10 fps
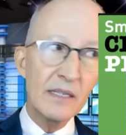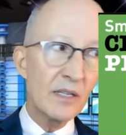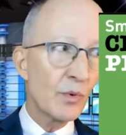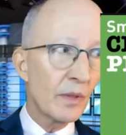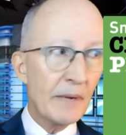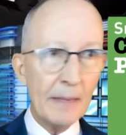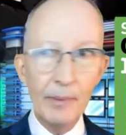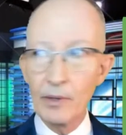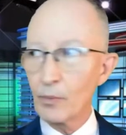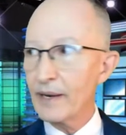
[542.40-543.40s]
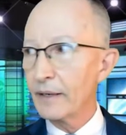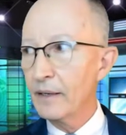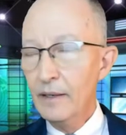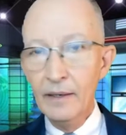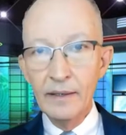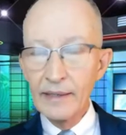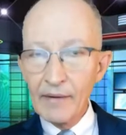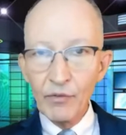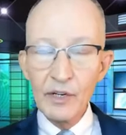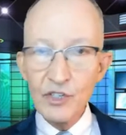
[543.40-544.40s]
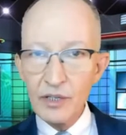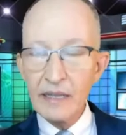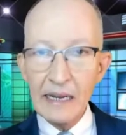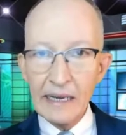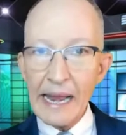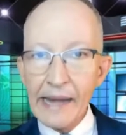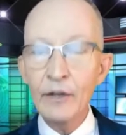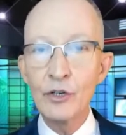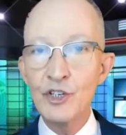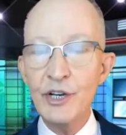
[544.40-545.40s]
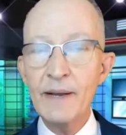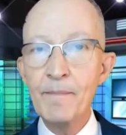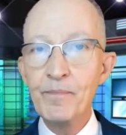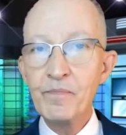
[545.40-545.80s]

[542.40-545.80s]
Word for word: it's where the people are. We can leverage that energy.